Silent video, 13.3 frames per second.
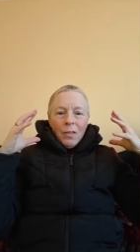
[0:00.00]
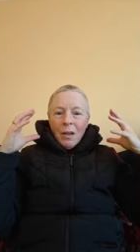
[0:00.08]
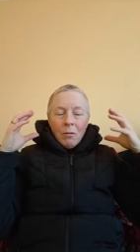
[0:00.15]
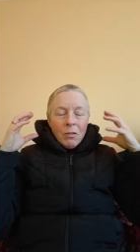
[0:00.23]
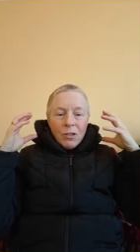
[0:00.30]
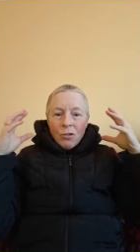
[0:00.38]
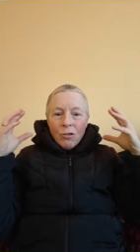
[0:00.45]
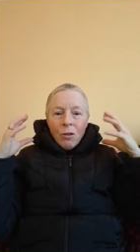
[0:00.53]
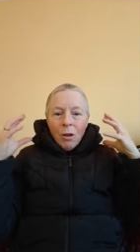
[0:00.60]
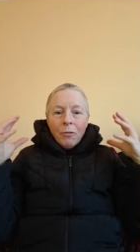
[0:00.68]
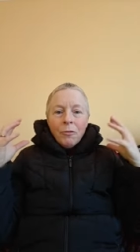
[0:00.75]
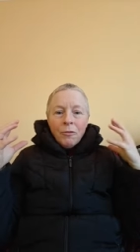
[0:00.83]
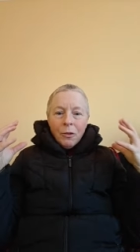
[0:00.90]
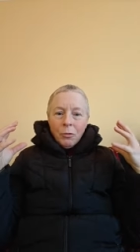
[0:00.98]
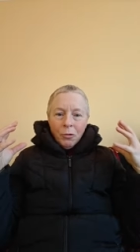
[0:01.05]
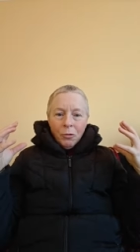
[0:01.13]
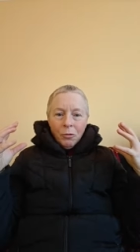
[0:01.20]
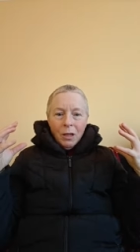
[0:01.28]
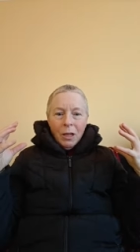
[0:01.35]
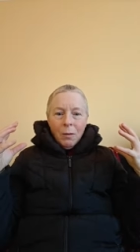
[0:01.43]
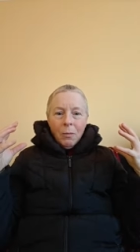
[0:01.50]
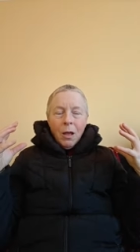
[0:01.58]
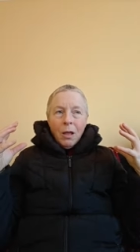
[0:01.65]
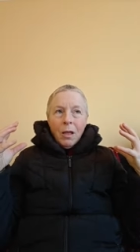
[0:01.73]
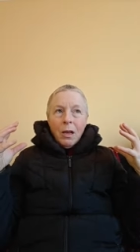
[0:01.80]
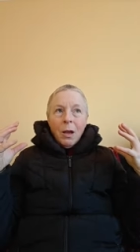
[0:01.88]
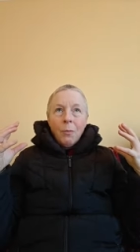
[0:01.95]
there is no filter
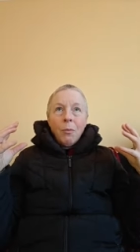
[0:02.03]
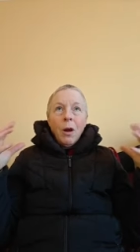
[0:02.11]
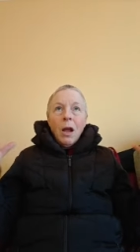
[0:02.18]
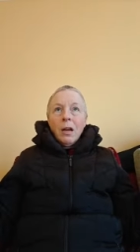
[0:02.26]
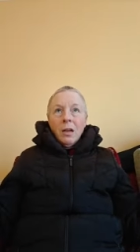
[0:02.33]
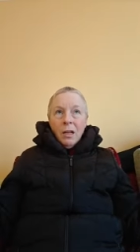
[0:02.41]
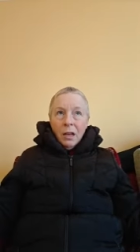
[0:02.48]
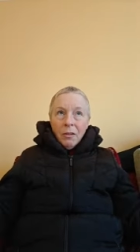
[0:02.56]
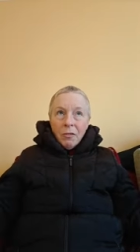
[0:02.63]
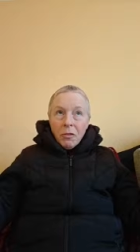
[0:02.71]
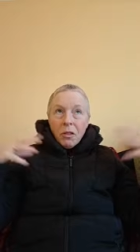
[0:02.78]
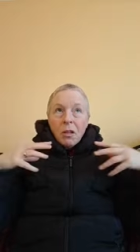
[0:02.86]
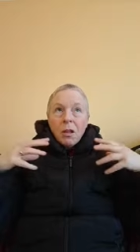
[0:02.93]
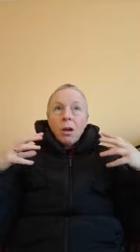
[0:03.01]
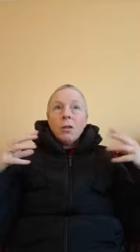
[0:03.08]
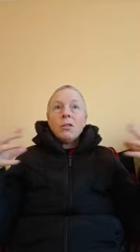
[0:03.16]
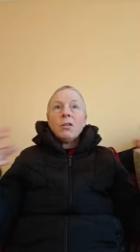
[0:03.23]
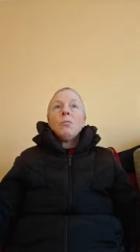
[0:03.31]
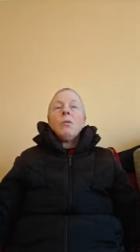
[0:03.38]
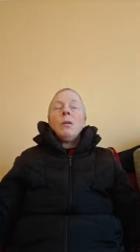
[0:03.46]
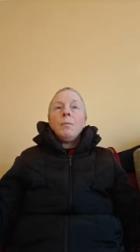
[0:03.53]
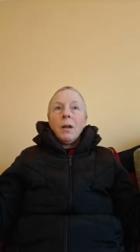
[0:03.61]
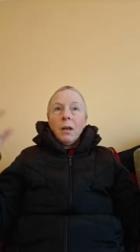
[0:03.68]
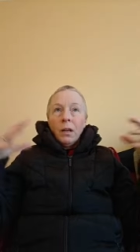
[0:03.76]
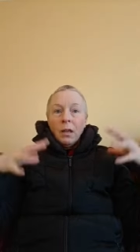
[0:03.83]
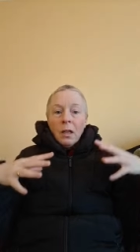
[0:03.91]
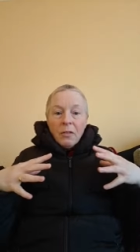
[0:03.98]
in our brain, and everything goes in. We
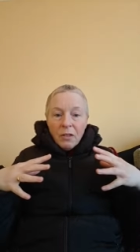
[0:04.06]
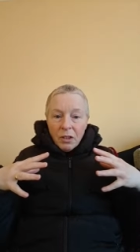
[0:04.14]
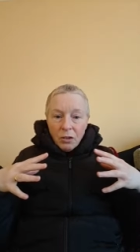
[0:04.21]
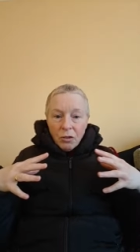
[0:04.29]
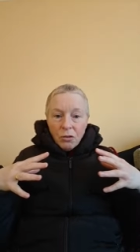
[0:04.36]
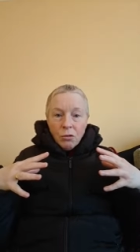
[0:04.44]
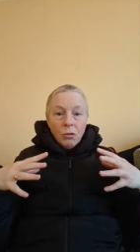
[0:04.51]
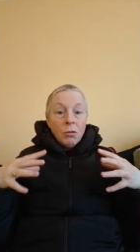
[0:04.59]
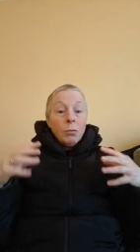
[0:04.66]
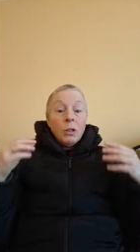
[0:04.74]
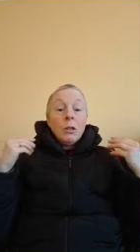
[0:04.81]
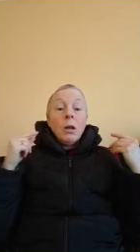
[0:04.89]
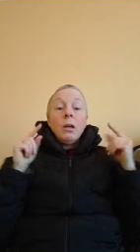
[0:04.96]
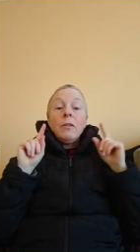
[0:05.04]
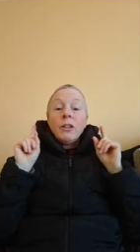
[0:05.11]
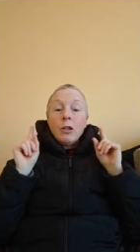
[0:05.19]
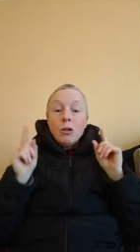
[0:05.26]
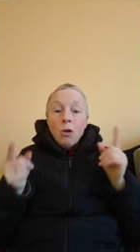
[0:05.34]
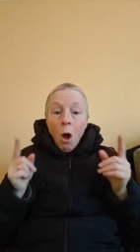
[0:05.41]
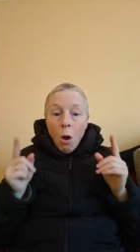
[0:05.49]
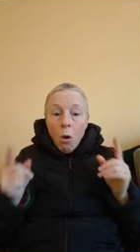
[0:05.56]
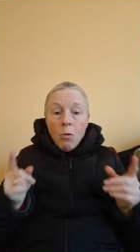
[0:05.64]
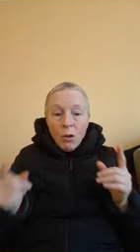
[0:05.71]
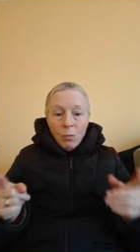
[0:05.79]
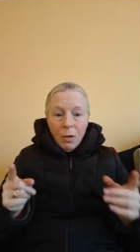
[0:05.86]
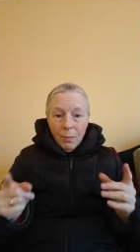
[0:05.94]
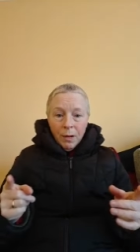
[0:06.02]
believe it is true. We don't even know
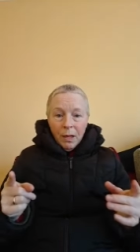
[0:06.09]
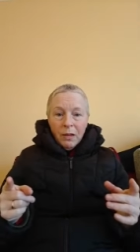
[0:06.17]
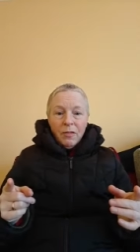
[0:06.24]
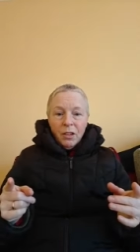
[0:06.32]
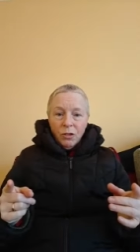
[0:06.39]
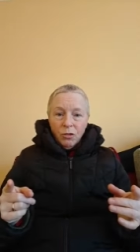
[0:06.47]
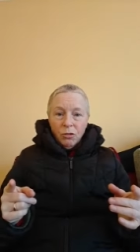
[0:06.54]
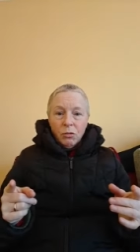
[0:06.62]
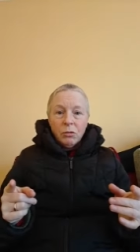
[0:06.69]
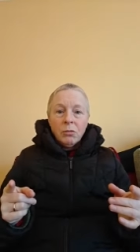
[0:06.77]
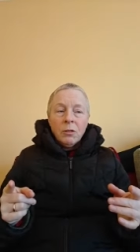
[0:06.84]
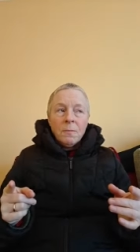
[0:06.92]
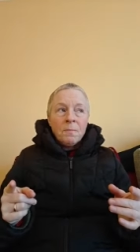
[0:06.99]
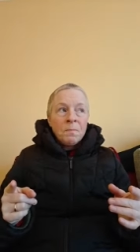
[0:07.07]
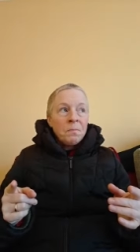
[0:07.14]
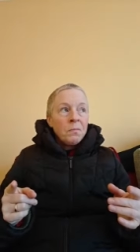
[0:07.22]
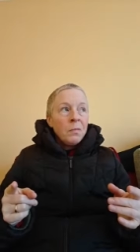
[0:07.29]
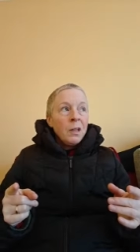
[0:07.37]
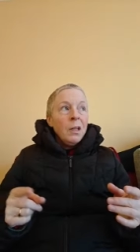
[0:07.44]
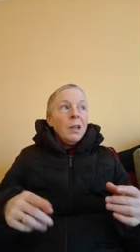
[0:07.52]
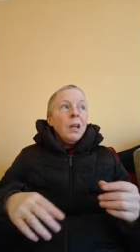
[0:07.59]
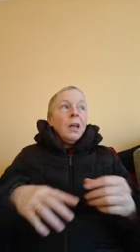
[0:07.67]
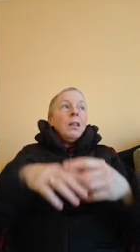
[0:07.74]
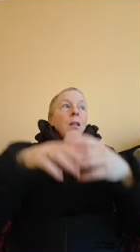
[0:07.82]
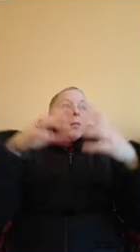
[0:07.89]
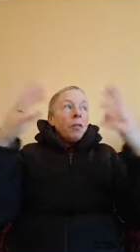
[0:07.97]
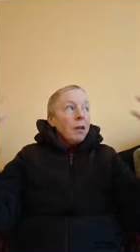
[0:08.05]
that we believe it is true.
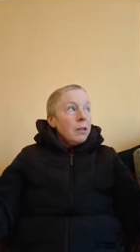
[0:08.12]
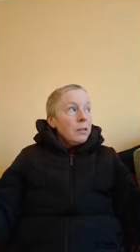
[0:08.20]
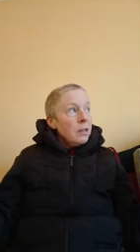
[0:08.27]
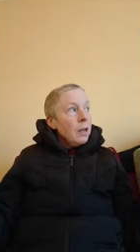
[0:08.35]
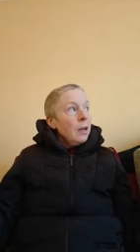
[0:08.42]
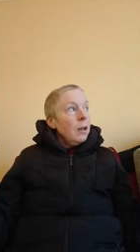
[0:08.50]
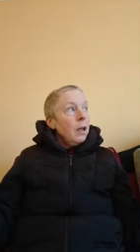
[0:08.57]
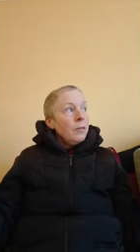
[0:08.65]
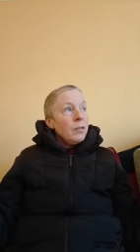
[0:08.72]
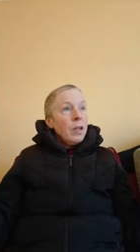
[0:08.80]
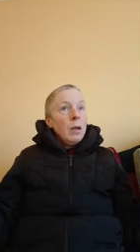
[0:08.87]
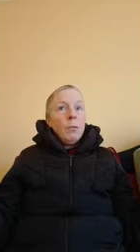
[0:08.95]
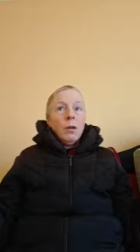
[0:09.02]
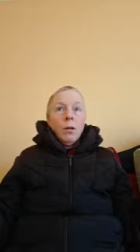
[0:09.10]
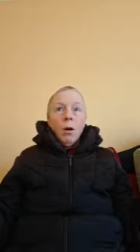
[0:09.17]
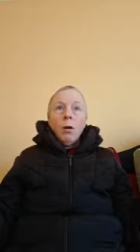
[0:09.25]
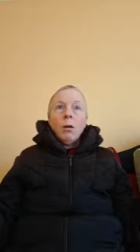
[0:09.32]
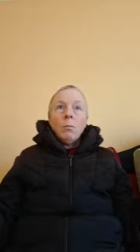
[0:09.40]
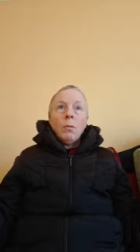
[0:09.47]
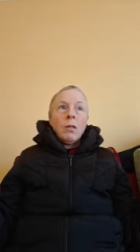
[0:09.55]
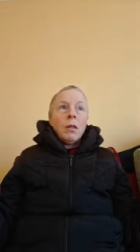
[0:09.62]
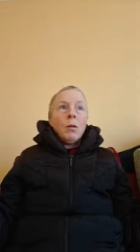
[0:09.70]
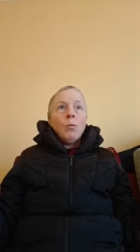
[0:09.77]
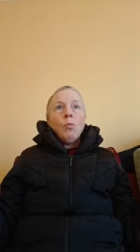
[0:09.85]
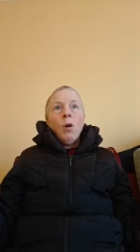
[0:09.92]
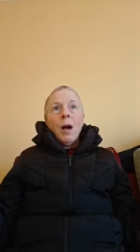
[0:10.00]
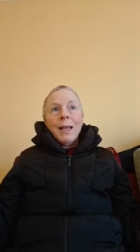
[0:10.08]
And then things in our lives come along and we think,
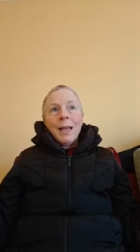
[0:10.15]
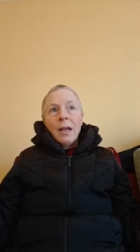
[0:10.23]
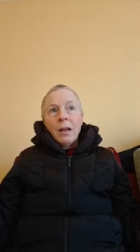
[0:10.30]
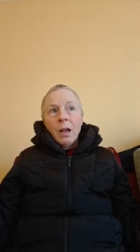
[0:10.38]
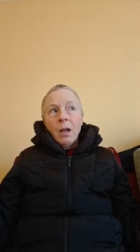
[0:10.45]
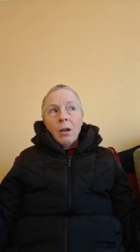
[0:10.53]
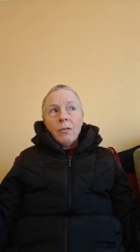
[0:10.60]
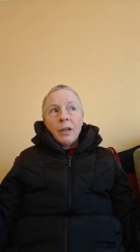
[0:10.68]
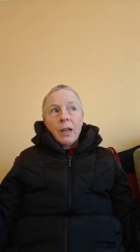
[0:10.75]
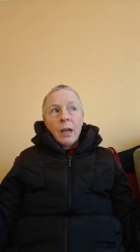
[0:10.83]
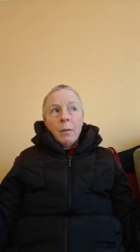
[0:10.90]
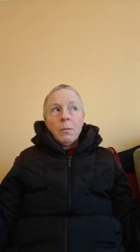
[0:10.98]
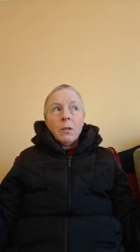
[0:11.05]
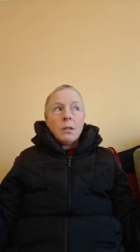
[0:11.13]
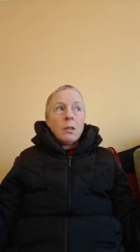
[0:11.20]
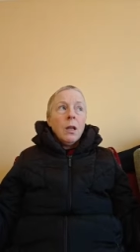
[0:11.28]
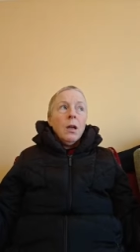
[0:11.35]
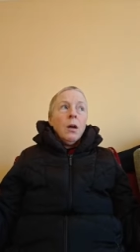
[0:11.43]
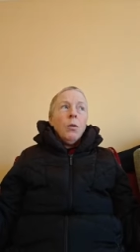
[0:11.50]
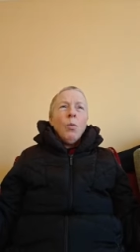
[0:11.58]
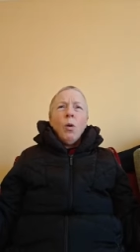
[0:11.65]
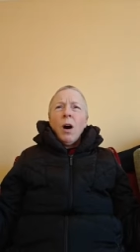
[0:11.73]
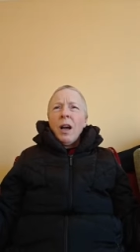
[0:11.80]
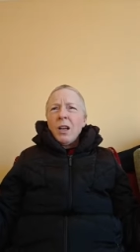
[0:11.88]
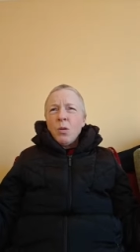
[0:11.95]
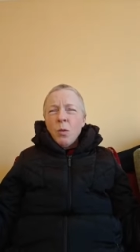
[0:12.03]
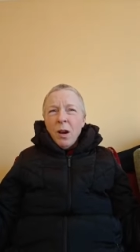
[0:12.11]
why can't I overcome this?
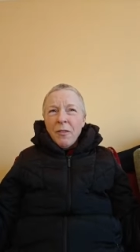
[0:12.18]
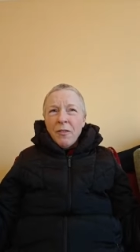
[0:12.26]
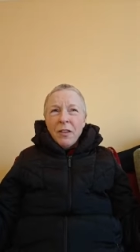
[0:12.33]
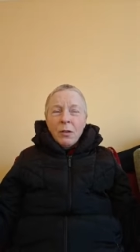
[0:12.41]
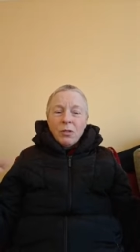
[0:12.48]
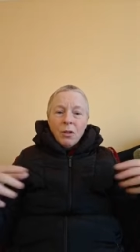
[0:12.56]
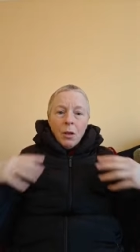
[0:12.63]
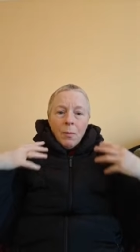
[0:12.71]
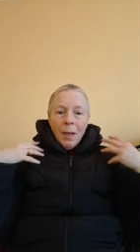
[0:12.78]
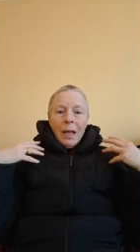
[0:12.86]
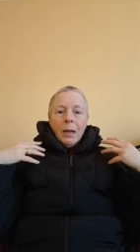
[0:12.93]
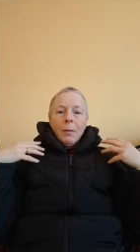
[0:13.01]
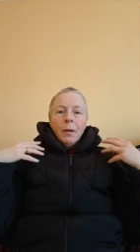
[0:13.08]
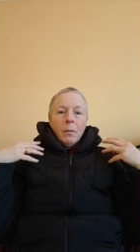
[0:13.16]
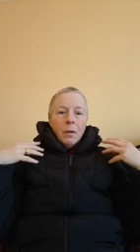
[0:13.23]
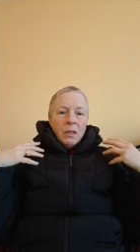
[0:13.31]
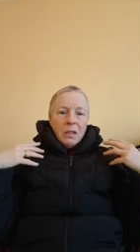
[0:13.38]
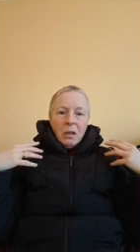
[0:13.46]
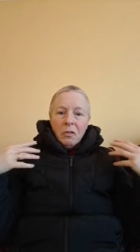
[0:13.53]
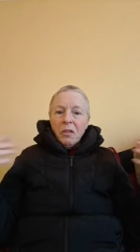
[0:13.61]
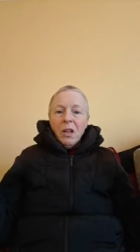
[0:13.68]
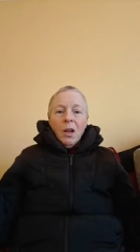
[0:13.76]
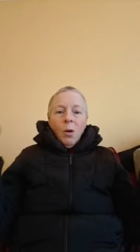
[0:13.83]
Why do I feel so bad about myself?